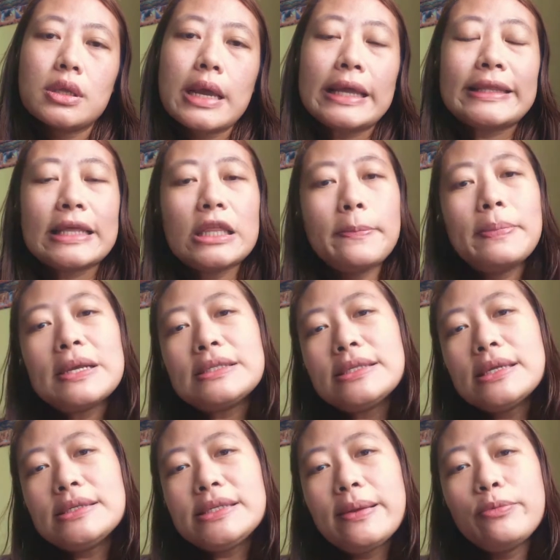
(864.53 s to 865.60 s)
another
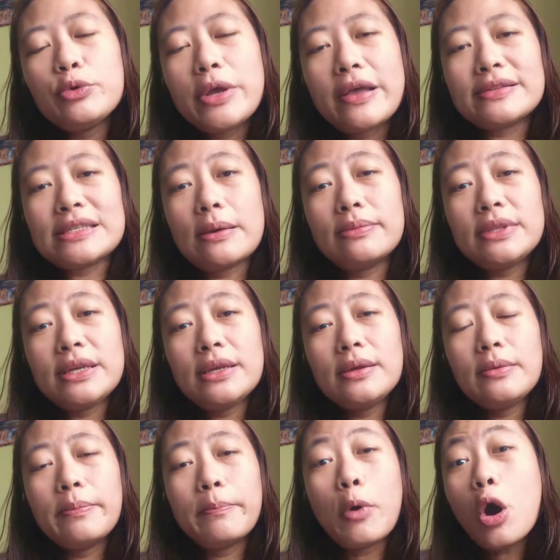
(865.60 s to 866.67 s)
person seems to have something
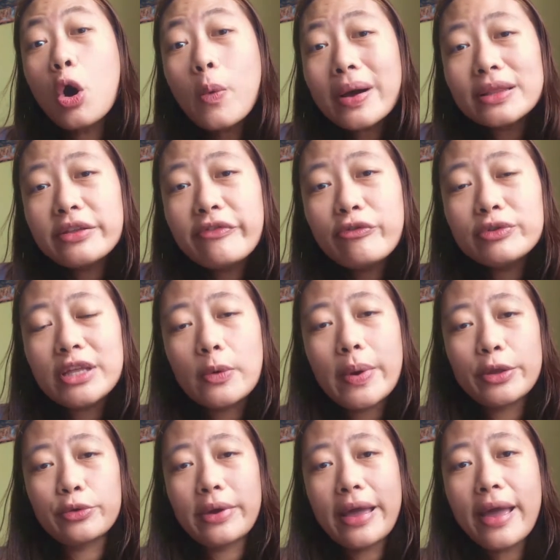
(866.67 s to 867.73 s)
more wonderful than what
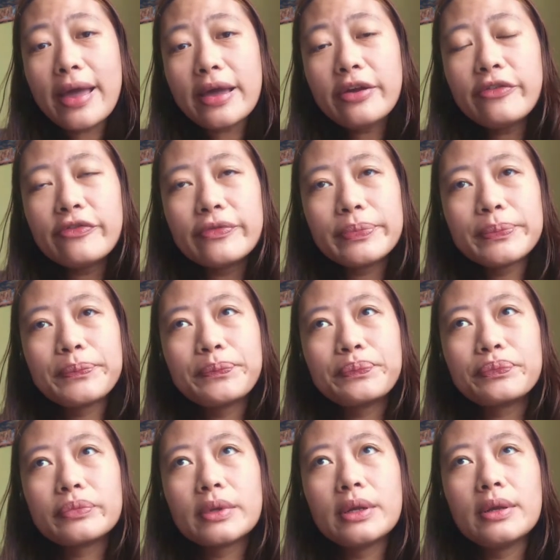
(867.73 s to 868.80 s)
you have,
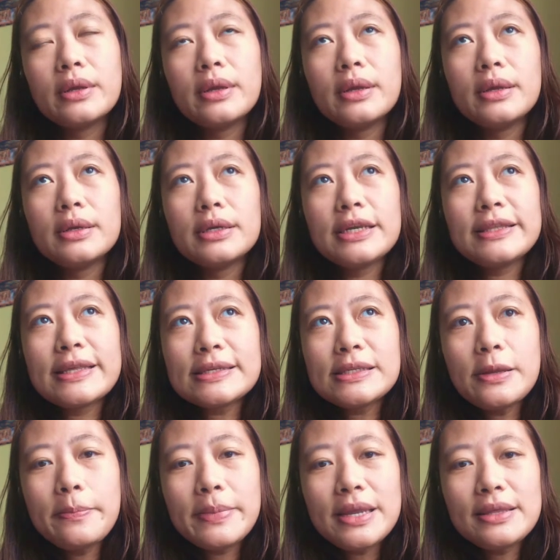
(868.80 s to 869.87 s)
it
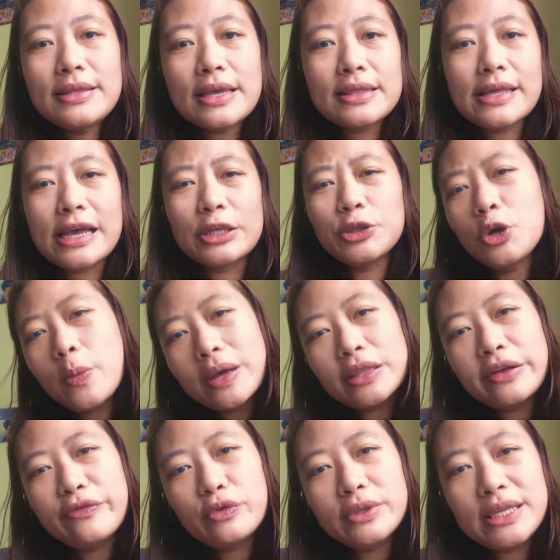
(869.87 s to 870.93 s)
doesn't mean that there are no
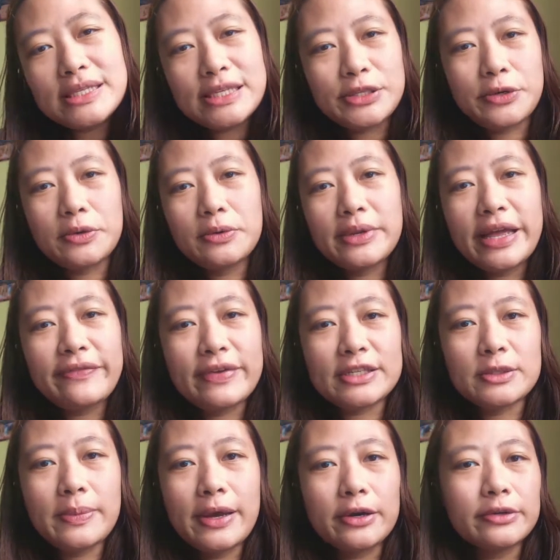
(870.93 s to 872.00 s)
wonderful things in your own life
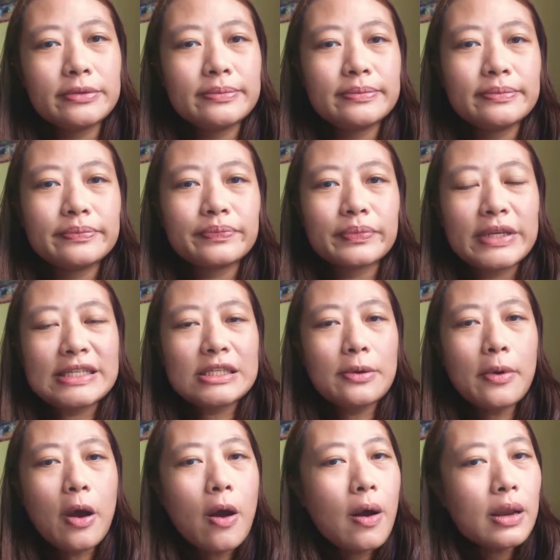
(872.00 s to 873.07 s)
as well. So
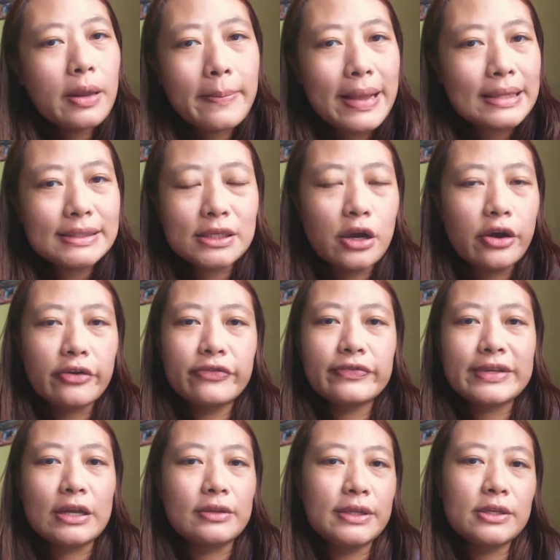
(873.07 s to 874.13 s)
all a matter of
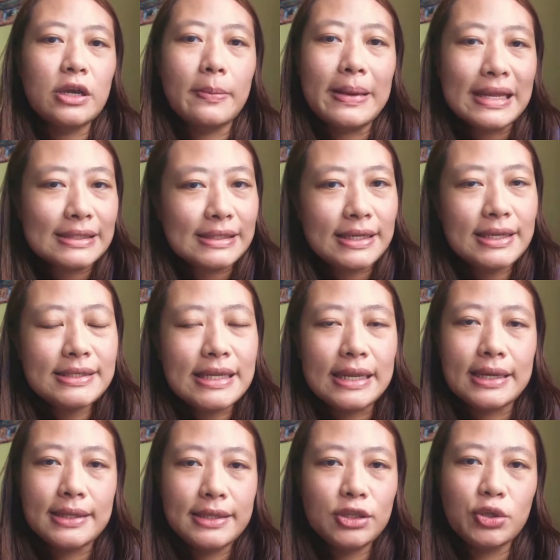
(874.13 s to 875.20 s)
counting your blessings and
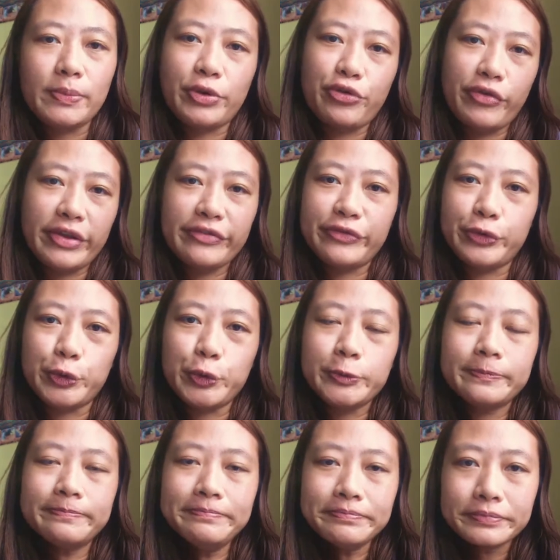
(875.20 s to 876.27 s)
learning to be grateful.
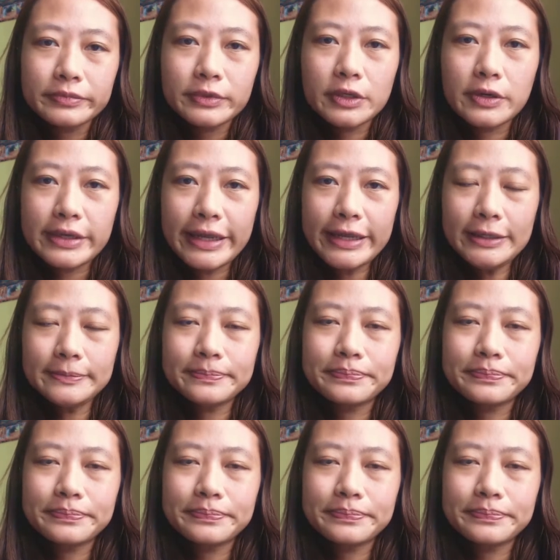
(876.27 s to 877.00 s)
Okay?